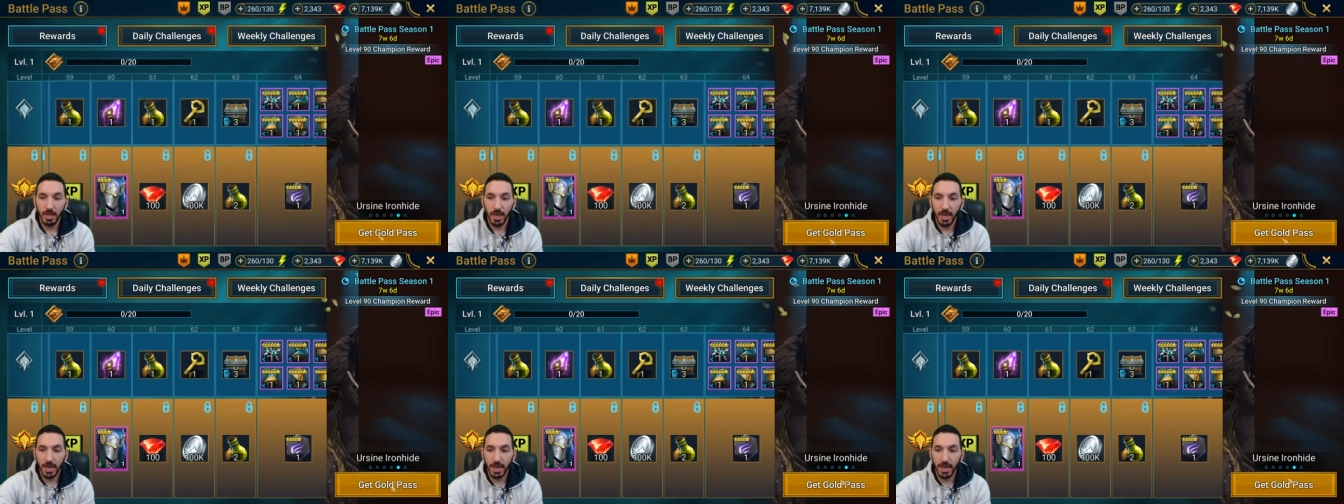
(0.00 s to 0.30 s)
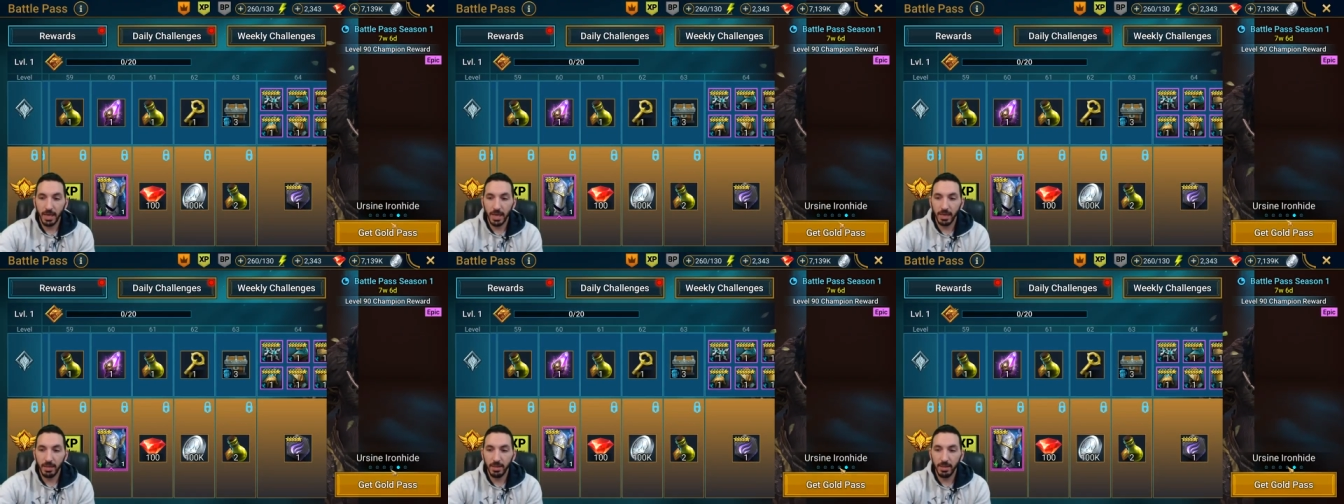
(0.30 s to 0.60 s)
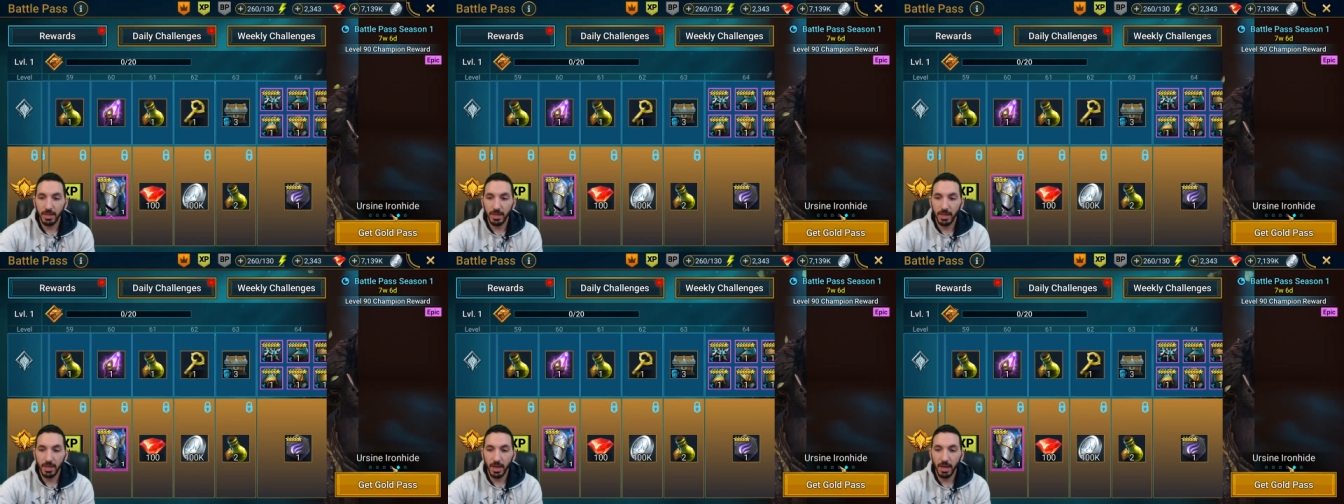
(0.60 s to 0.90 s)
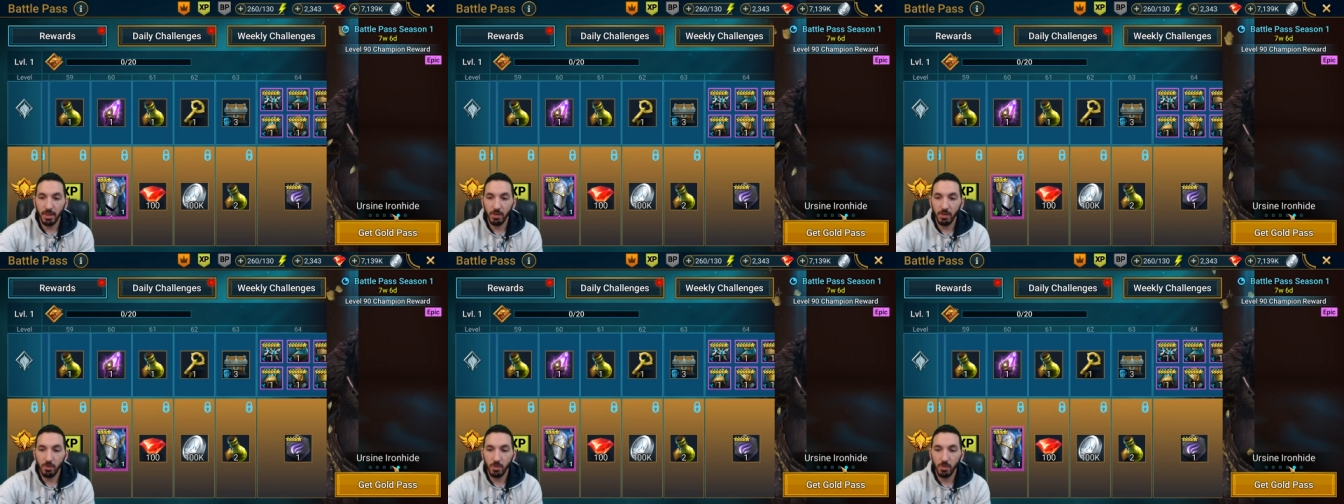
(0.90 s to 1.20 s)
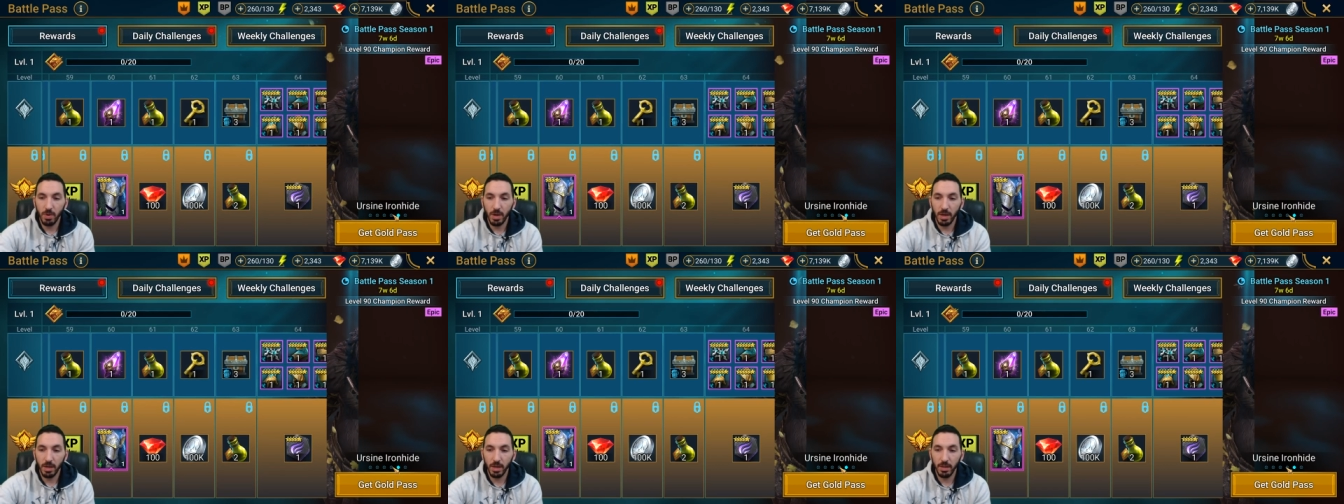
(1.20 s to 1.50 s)
And the other
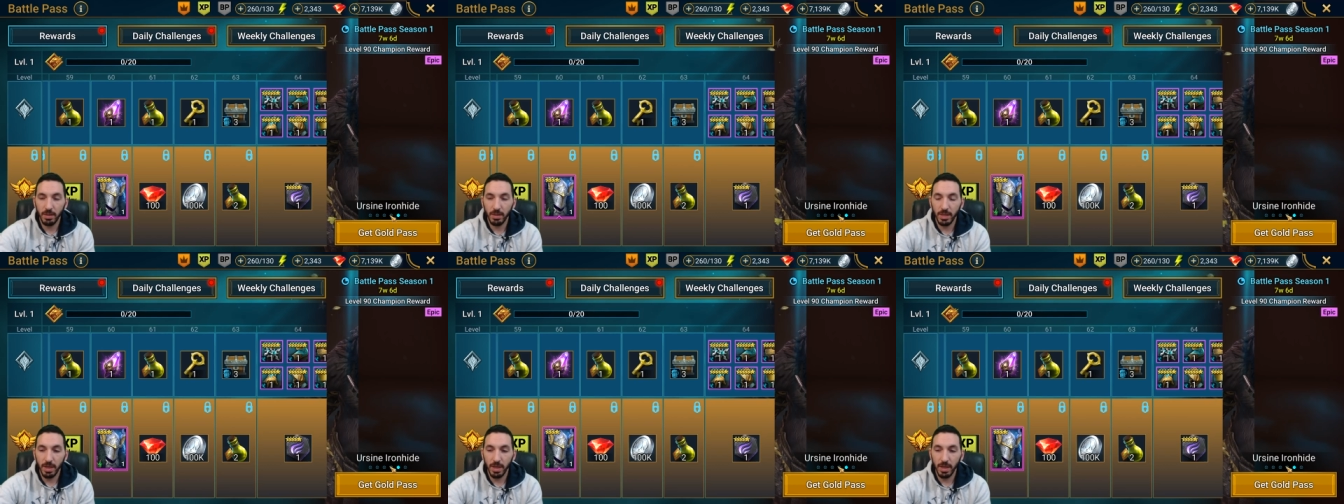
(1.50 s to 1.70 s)
one, the